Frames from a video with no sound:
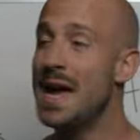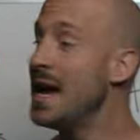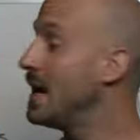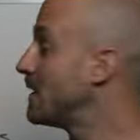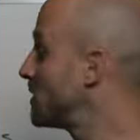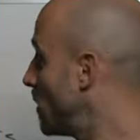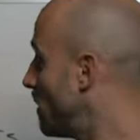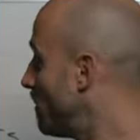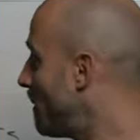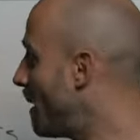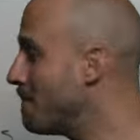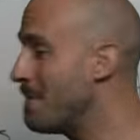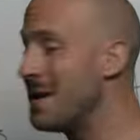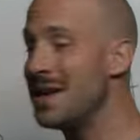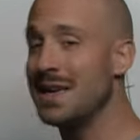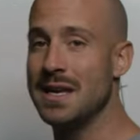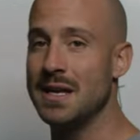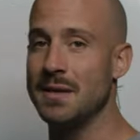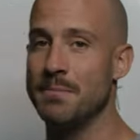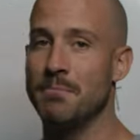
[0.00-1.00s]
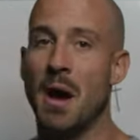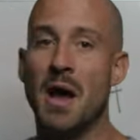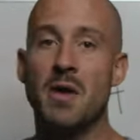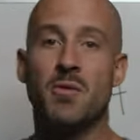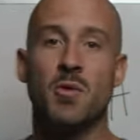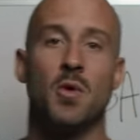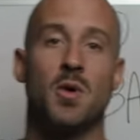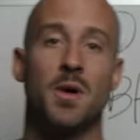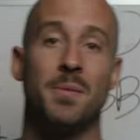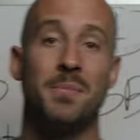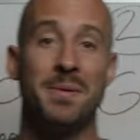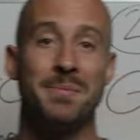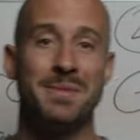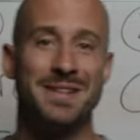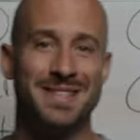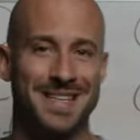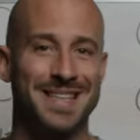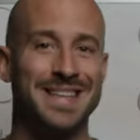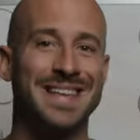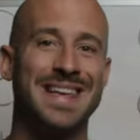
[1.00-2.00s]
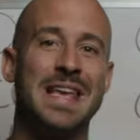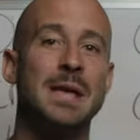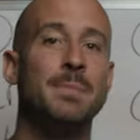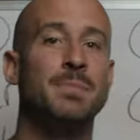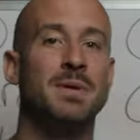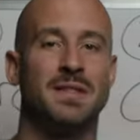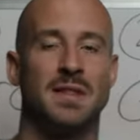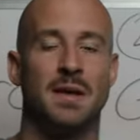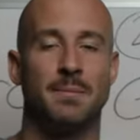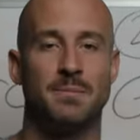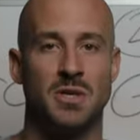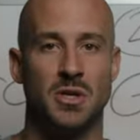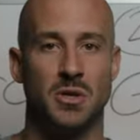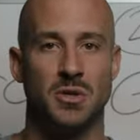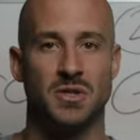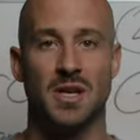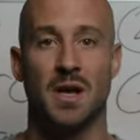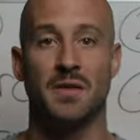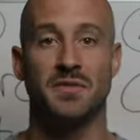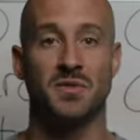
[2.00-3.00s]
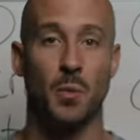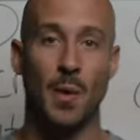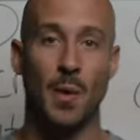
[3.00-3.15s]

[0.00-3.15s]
It's all about making micro commitments and keeping them to yourselves,